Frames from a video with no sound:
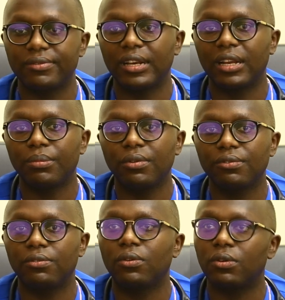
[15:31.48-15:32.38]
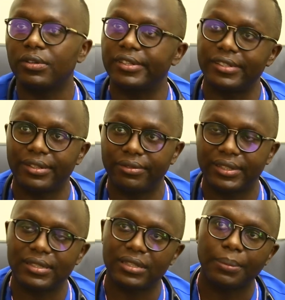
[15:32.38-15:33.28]
available for all the
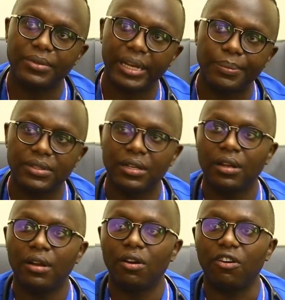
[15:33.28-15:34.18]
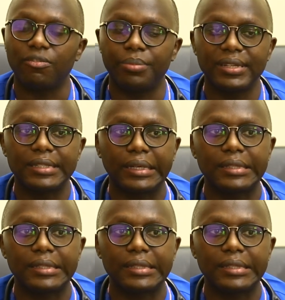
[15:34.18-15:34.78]
different subtypes of breast